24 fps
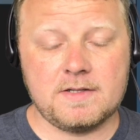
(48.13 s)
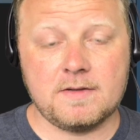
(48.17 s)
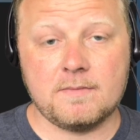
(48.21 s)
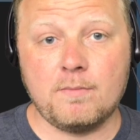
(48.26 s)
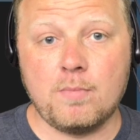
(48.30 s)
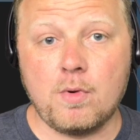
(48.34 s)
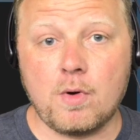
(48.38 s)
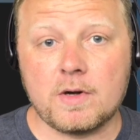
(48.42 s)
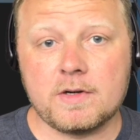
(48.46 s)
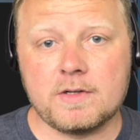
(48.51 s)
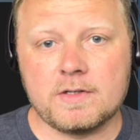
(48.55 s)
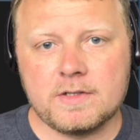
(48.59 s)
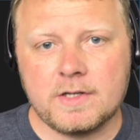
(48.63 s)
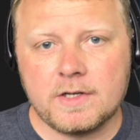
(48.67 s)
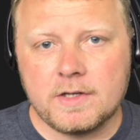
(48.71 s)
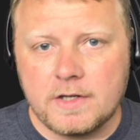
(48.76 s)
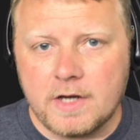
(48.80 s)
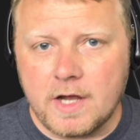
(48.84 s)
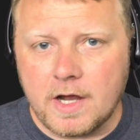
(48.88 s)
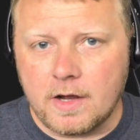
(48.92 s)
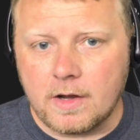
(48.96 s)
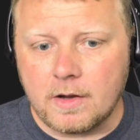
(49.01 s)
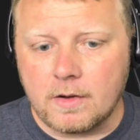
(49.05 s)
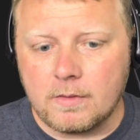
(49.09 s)
It's important to
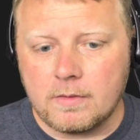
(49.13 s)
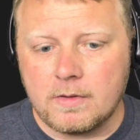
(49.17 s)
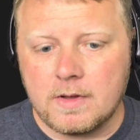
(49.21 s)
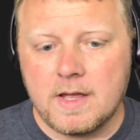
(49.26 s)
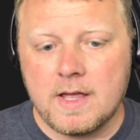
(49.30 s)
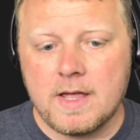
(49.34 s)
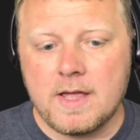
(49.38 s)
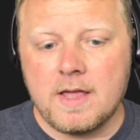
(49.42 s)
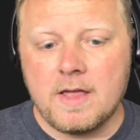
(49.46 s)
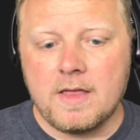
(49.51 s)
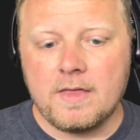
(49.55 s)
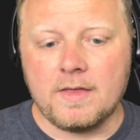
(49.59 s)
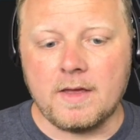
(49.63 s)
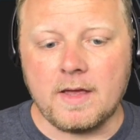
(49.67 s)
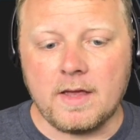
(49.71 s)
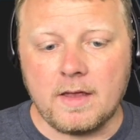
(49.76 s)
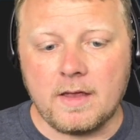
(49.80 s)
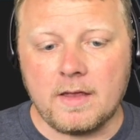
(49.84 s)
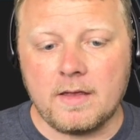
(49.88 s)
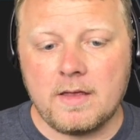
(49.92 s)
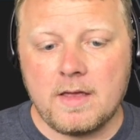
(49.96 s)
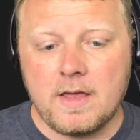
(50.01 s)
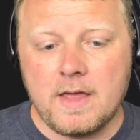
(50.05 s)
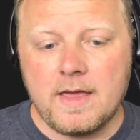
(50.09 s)
know
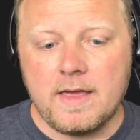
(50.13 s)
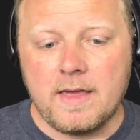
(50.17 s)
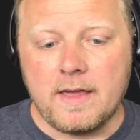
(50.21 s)
that